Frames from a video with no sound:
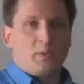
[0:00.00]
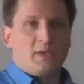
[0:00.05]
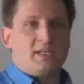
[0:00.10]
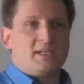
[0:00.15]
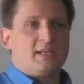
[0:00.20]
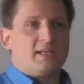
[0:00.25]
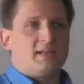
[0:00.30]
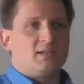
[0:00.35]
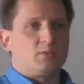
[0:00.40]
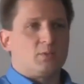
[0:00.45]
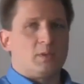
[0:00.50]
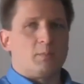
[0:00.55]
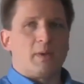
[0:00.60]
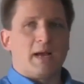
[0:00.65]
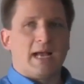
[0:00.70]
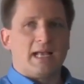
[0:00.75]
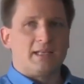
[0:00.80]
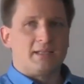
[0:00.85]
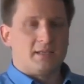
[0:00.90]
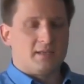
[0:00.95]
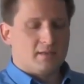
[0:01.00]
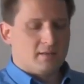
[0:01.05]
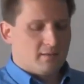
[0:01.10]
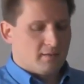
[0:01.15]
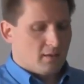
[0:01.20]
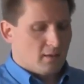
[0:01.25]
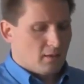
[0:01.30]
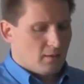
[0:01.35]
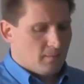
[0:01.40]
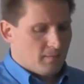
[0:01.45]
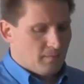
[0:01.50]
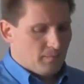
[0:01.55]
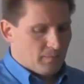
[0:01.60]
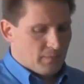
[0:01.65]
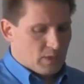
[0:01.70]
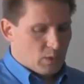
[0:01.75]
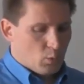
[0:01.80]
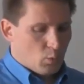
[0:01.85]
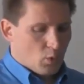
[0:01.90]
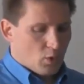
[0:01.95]
So what we did is we piloted
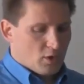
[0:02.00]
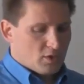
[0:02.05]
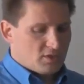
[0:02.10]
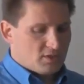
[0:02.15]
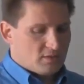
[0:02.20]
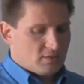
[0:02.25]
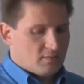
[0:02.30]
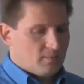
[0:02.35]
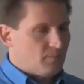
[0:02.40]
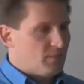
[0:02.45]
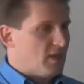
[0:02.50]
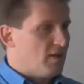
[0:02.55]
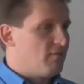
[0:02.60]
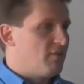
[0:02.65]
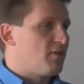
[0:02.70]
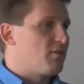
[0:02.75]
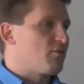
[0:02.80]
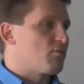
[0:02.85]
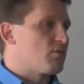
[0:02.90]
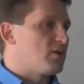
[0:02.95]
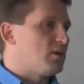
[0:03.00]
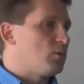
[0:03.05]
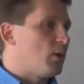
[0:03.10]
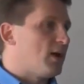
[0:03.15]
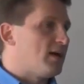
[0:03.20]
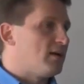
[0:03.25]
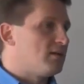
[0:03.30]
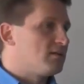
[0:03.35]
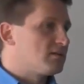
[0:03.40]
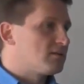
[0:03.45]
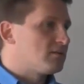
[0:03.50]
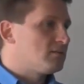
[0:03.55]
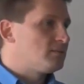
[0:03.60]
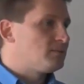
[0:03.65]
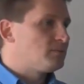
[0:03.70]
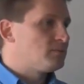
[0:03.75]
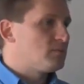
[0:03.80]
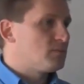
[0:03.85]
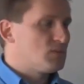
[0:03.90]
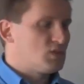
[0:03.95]
the worst of the 3
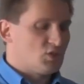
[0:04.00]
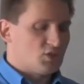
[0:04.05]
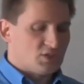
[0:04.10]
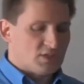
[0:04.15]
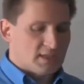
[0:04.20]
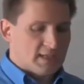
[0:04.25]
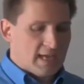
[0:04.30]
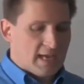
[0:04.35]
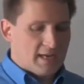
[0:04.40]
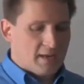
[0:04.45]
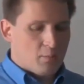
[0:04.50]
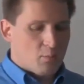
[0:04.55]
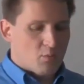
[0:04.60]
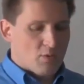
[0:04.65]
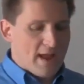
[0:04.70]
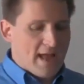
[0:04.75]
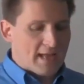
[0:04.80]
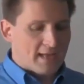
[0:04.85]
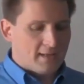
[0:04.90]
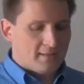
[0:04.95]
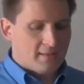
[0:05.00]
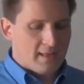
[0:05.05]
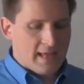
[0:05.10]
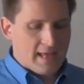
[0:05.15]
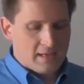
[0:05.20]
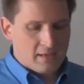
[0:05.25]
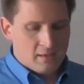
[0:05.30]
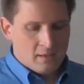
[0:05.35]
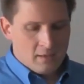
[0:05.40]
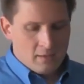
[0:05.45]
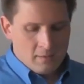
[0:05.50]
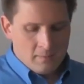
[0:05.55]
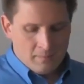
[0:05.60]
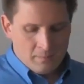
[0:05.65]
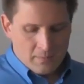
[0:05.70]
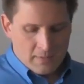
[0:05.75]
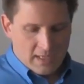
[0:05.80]
wells just to kind of bracket that,